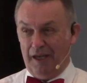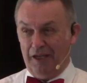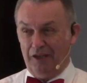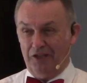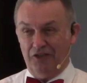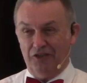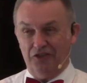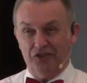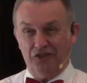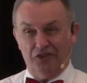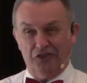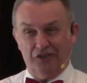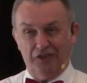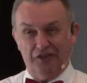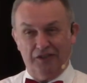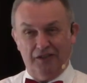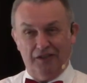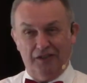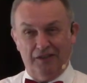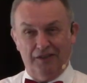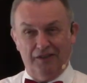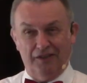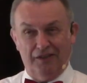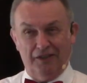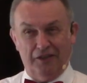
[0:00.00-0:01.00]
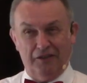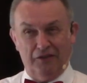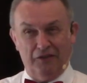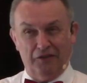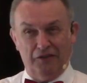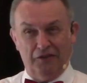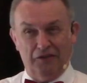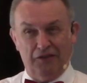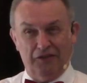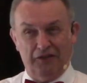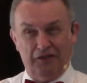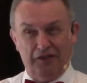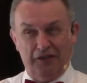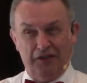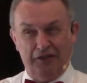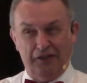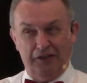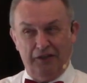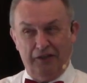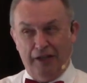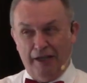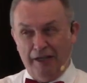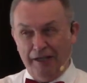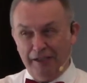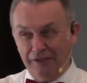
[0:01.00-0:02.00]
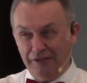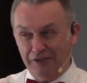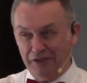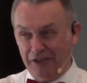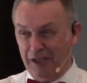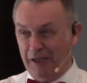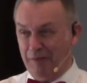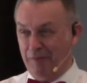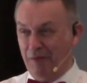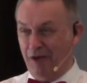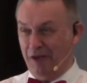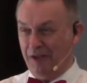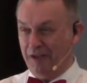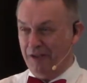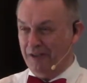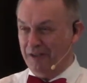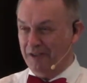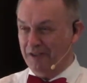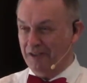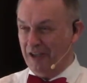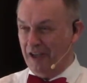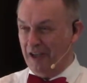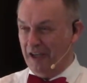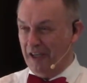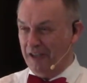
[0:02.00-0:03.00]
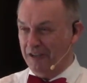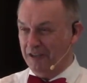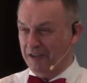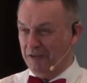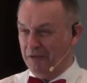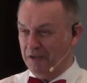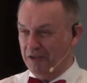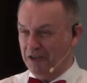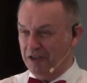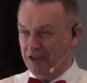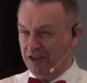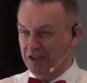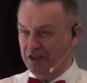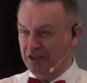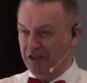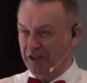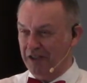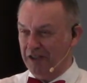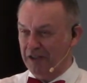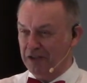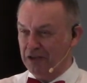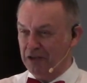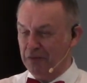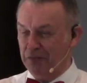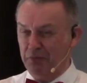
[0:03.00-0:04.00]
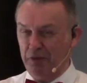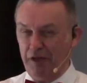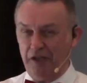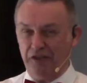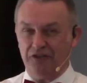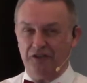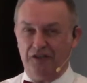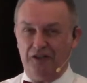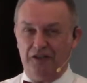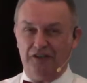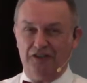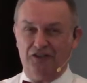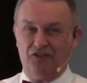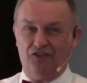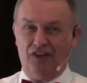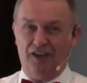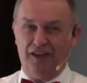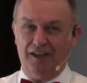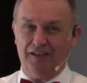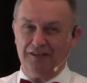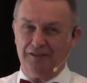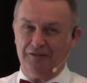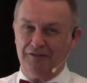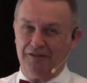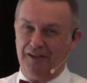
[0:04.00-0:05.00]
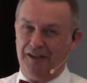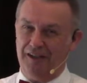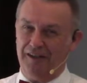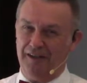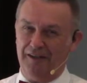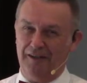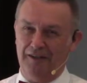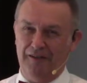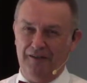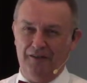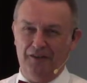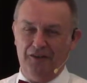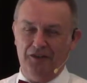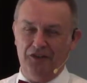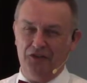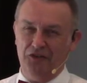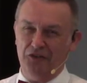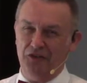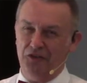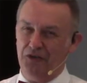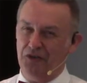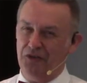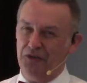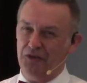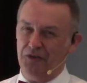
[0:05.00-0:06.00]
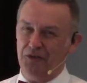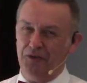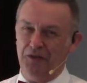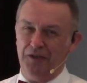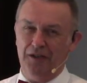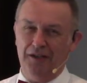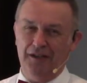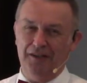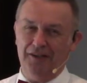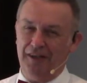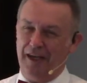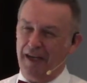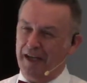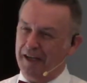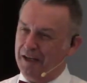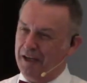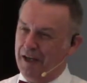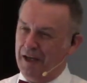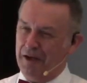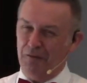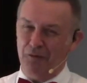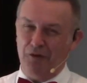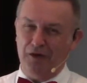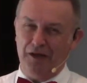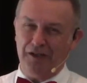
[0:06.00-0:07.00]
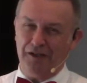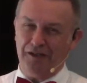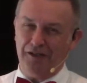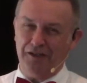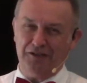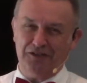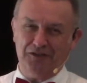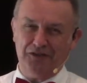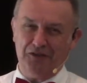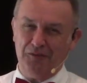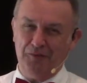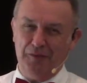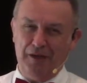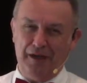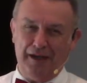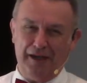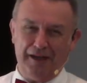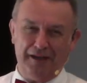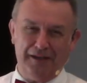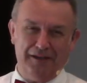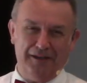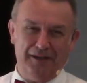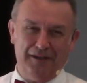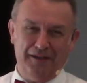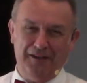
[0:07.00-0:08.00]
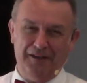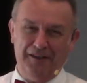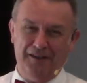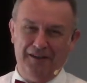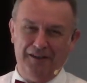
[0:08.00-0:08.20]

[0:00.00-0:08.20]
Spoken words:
And you should the lights came on in his eyes. It was just the expression on his face. It was like you knew that guy wanted it so bad.